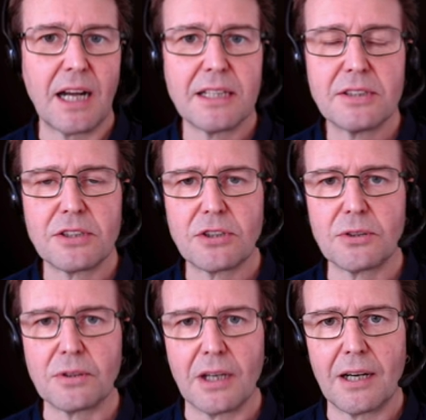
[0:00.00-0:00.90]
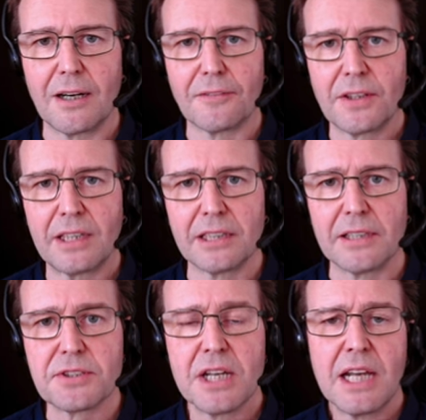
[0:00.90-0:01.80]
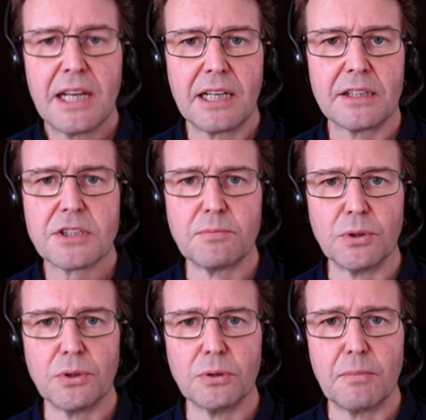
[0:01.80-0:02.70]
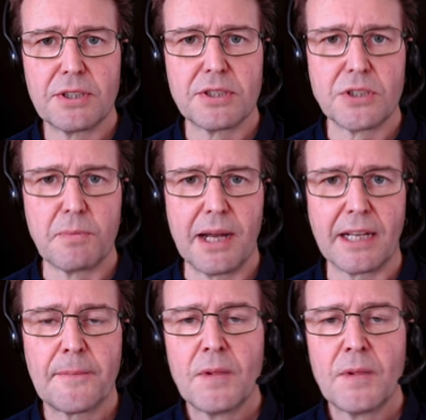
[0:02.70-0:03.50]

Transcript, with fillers: under two and a half kilos in a small messenger bag.